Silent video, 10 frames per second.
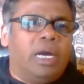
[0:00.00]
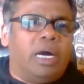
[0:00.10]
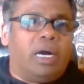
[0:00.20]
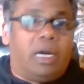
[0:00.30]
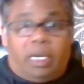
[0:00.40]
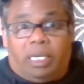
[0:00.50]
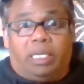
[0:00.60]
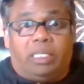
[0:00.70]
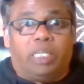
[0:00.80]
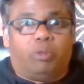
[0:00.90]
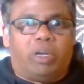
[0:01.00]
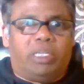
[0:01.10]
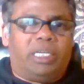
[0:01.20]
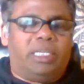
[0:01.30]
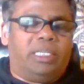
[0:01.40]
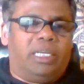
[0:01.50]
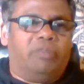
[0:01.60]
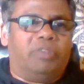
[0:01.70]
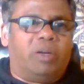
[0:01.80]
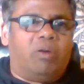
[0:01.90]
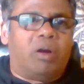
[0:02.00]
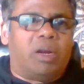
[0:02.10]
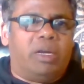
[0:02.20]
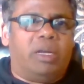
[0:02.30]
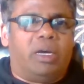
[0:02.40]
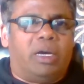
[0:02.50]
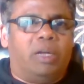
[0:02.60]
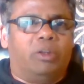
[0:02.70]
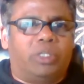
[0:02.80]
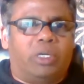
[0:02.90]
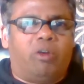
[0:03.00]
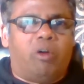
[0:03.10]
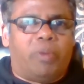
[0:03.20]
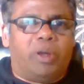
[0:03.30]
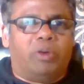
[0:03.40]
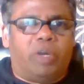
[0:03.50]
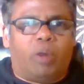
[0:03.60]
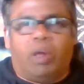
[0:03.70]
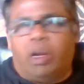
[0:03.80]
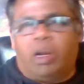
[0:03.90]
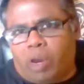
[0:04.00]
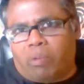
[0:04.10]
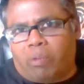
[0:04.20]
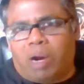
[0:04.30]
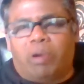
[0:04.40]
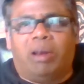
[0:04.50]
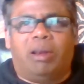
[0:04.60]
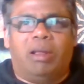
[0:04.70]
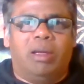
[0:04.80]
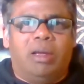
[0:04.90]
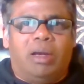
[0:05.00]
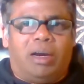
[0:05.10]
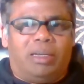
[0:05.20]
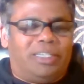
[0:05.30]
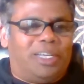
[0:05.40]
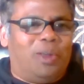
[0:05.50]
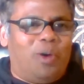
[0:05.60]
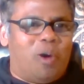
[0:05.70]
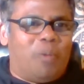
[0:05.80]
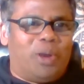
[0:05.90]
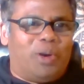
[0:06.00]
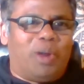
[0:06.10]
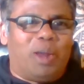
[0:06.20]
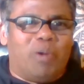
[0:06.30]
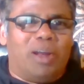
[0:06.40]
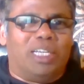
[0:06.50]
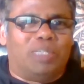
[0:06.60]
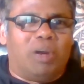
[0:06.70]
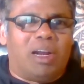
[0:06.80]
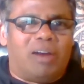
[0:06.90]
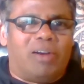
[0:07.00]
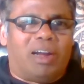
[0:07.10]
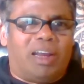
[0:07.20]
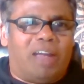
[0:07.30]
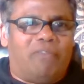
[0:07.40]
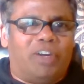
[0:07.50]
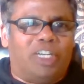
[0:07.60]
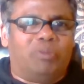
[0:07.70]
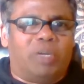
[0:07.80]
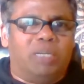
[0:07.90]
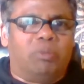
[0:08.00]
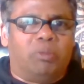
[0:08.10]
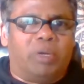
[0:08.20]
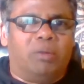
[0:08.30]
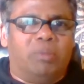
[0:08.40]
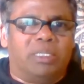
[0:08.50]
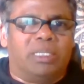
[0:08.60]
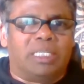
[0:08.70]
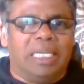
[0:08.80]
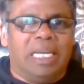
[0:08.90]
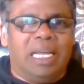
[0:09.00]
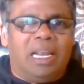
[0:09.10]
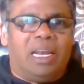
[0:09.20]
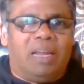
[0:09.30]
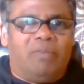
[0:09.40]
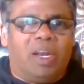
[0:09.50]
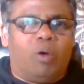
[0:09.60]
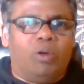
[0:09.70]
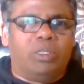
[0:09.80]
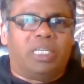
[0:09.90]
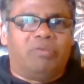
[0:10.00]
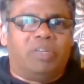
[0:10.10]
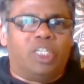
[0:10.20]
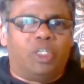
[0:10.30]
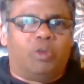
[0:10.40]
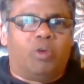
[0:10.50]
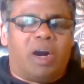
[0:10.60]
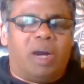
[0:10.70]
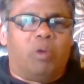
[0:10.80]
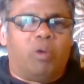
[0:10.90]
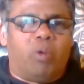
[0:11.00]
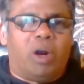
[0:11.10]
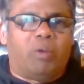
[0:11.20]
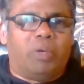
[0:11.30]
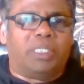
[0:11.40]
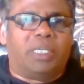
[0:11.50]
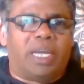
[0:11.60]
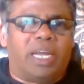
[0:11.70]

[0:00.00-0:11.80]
That's what he says. He lives in Auckland. Hello, sir. Hope you're doing well. Doing very well. Chandu, hope you're doing well as well. Currently, I finished my diploma in business level O7, so I'm on work visa.